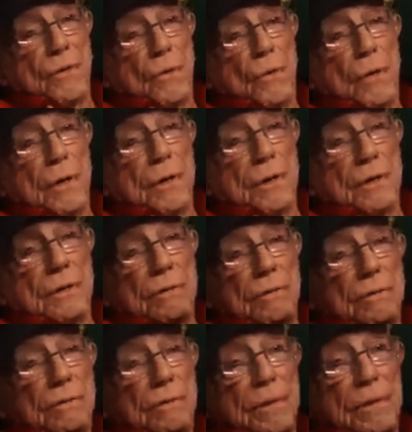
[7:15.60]
water.
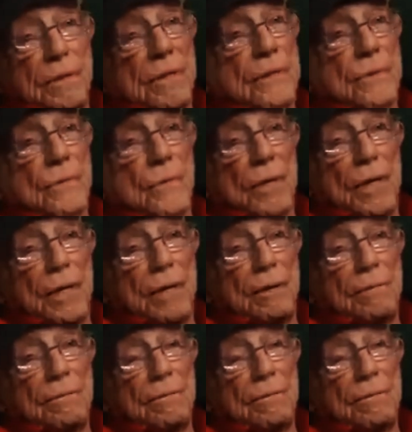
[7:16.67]
Either way.